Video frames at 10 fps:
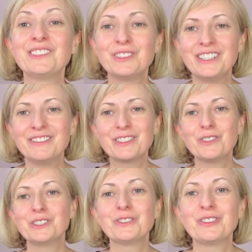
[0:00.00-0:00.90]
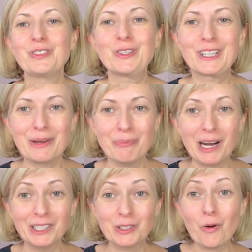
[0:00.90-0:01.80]
Today we're going to talk
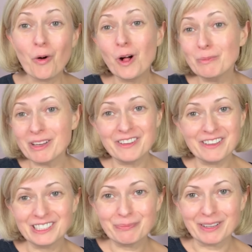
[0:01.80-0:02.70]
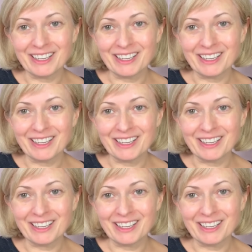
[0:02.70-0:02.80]
about all my favorite